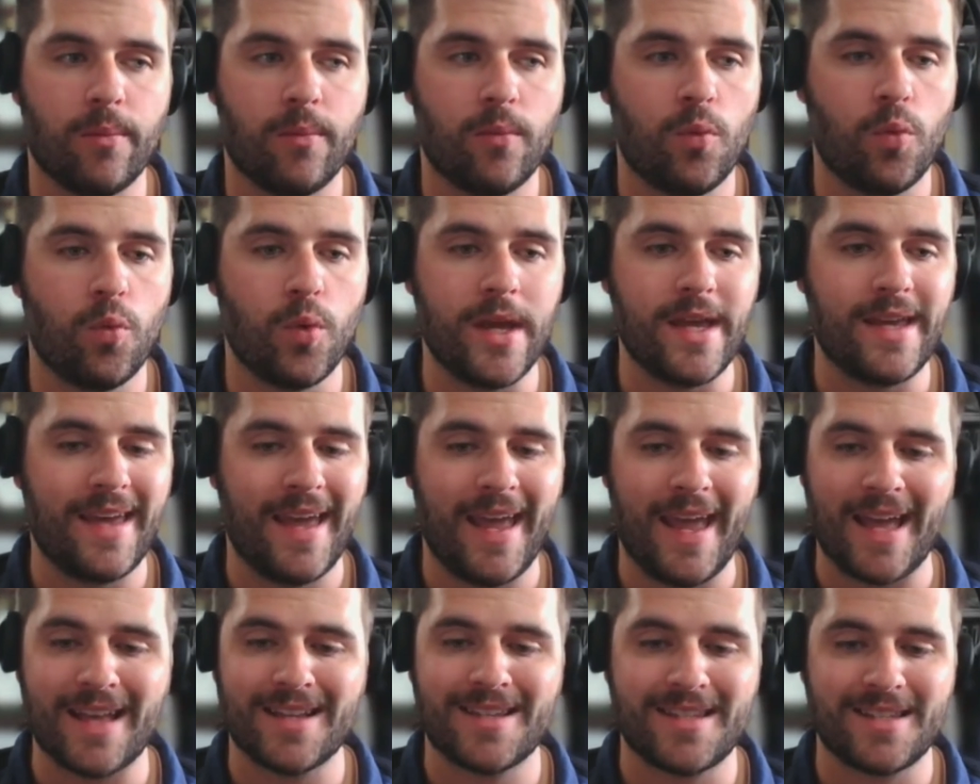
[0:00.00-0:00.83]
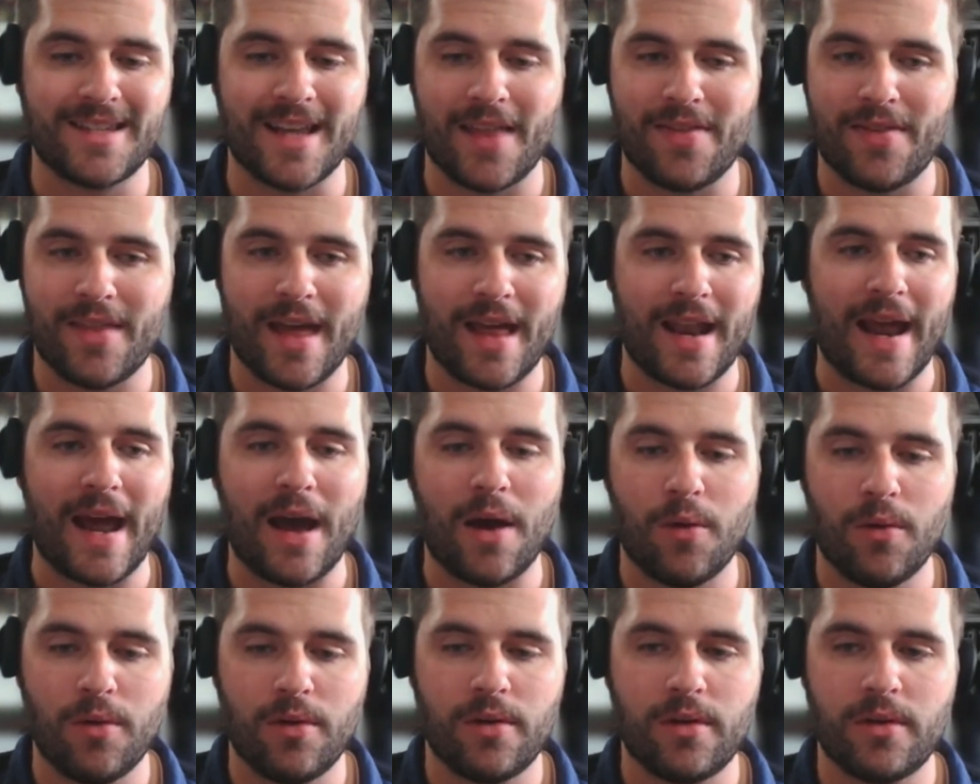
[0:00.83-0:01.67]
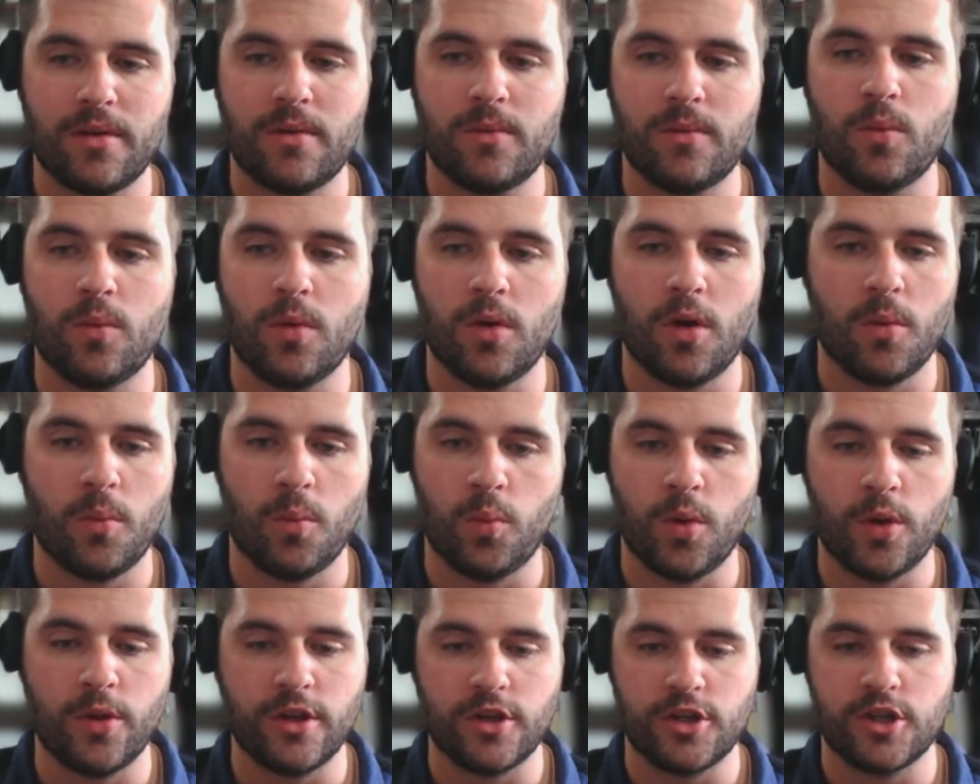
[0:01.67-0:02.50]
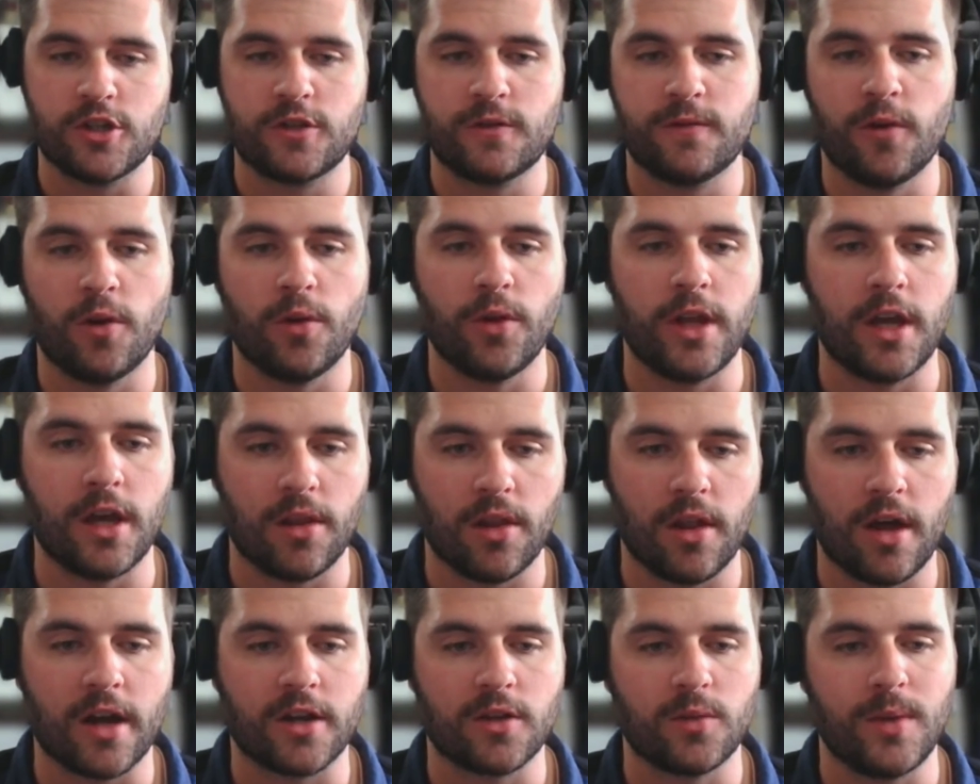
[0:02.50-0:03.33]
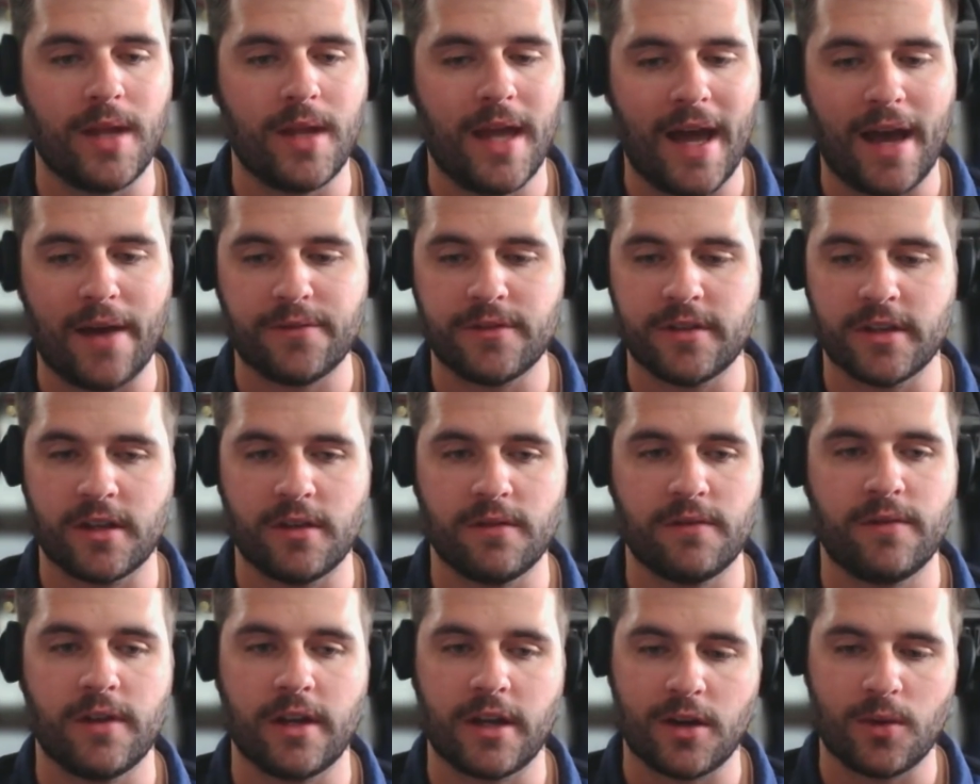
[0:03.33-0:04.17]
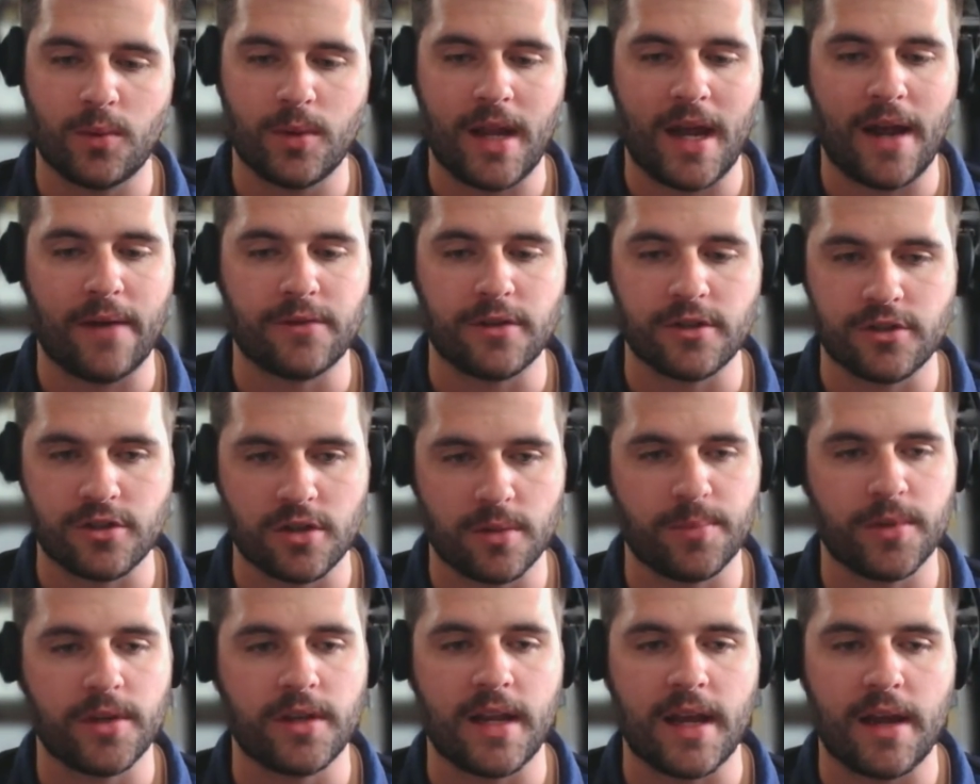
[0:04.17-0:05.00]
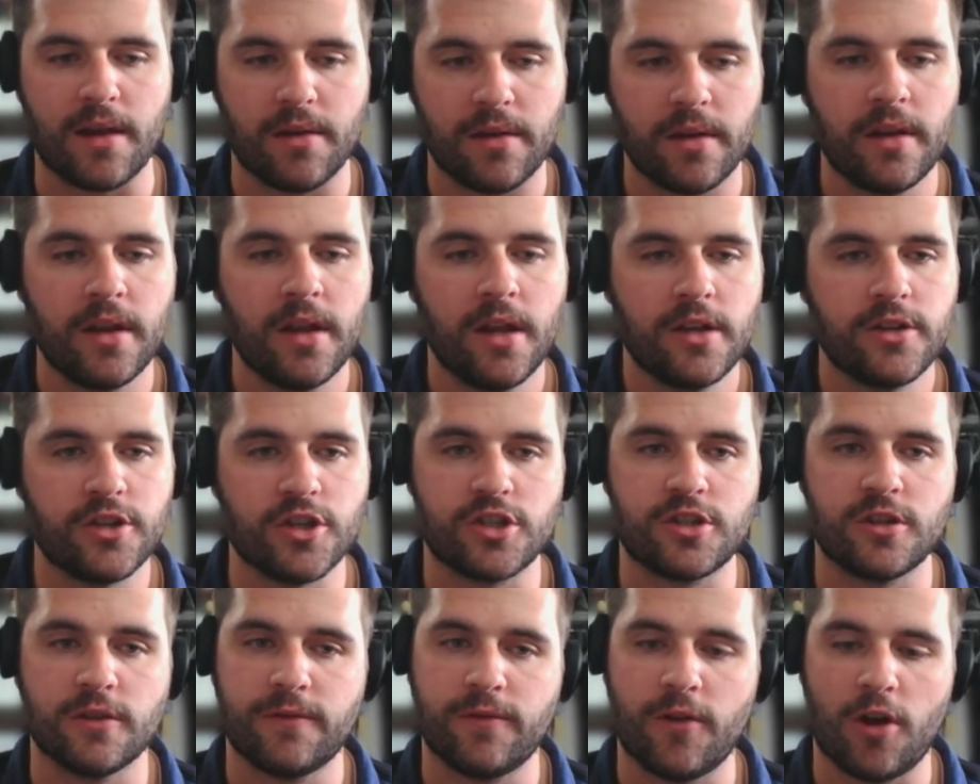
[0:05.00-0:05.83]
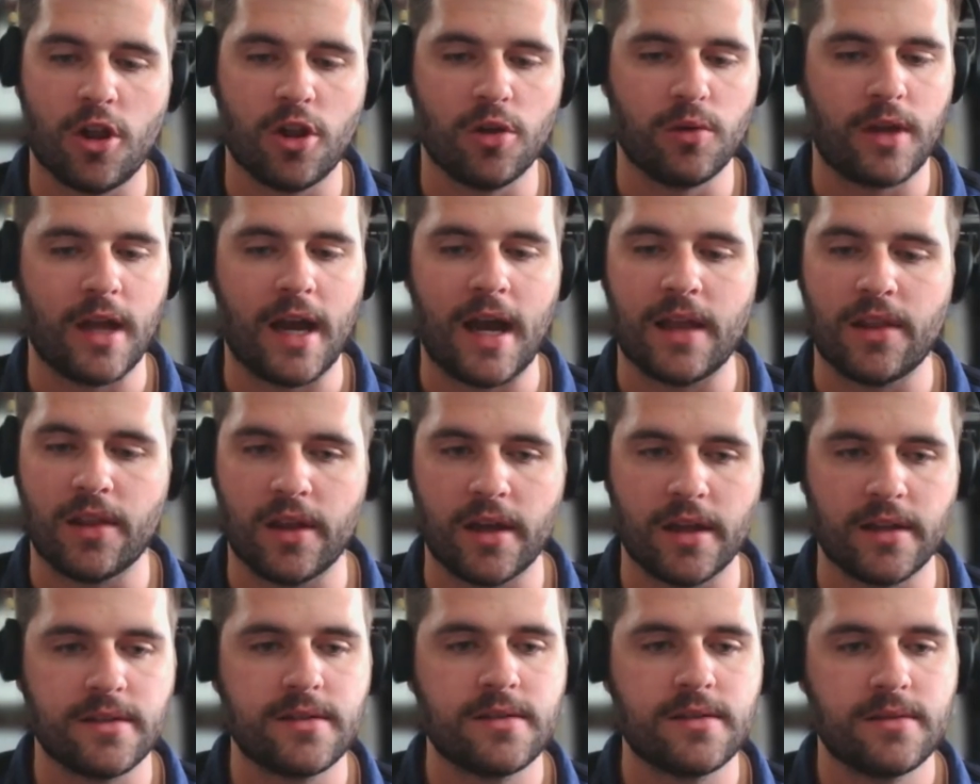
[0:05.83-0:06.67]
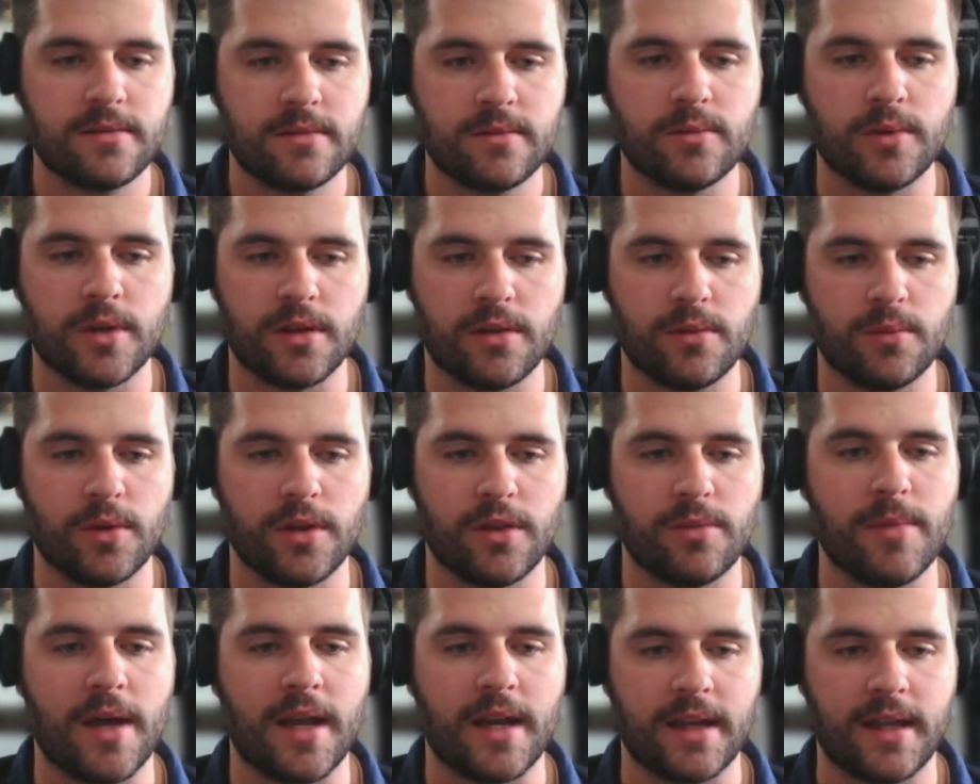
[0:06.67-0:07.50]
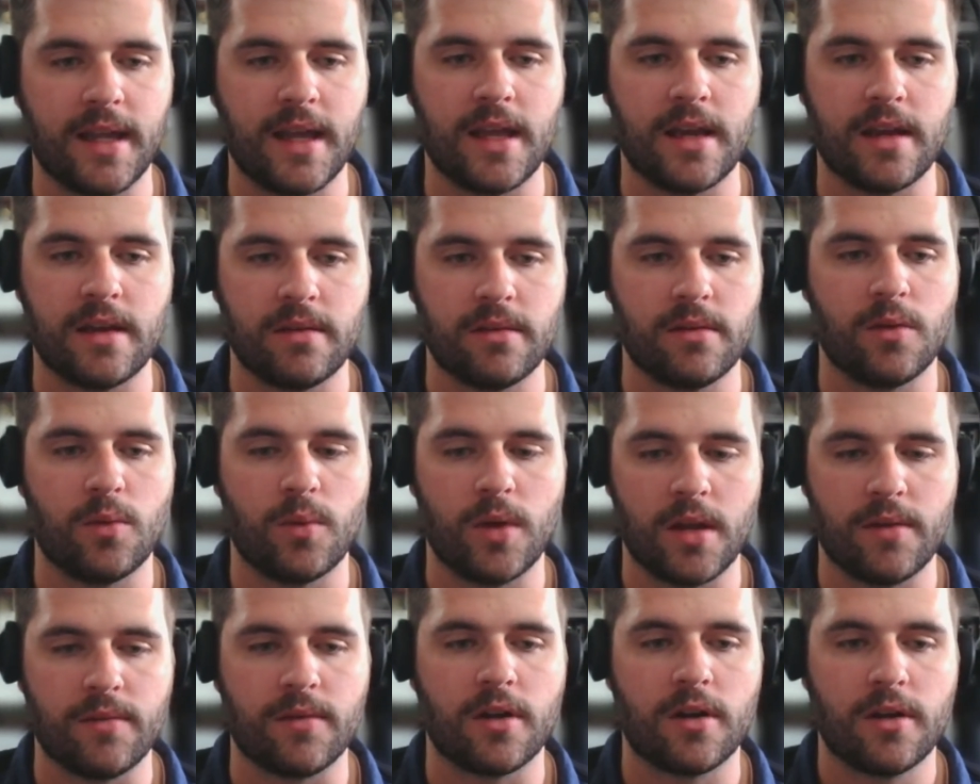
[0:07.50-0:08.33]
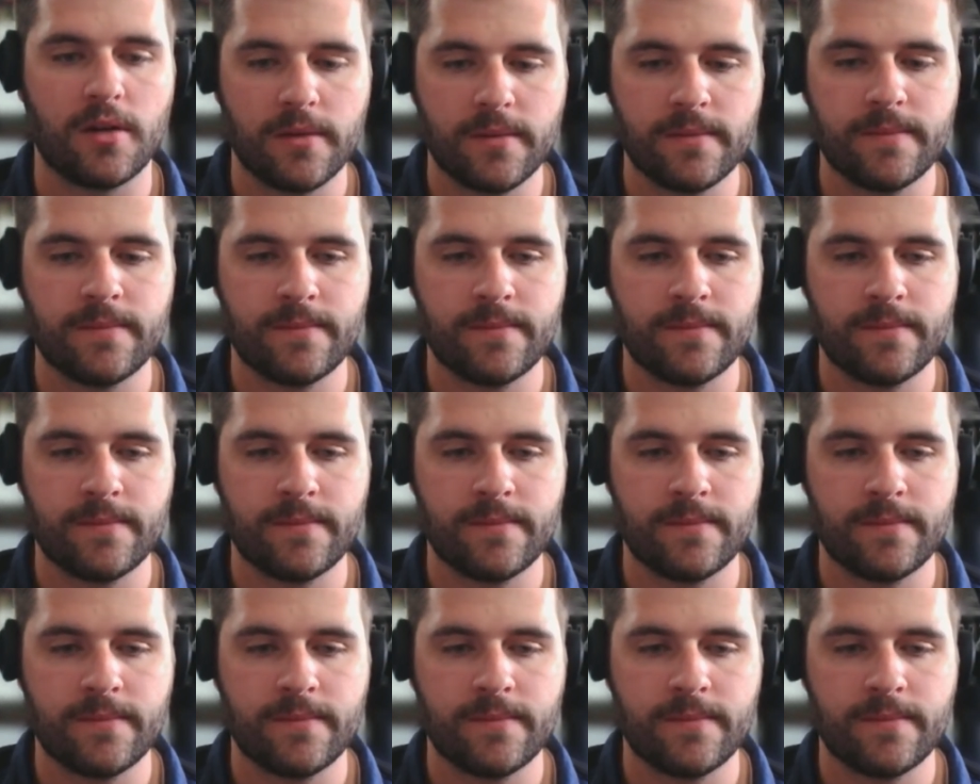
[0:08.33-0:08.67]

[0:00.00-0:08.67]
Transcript: We can't send that out with it just fully unlocked. We have to configure it. We have to strip it down just to follow guidelines with Medicaid and waiver.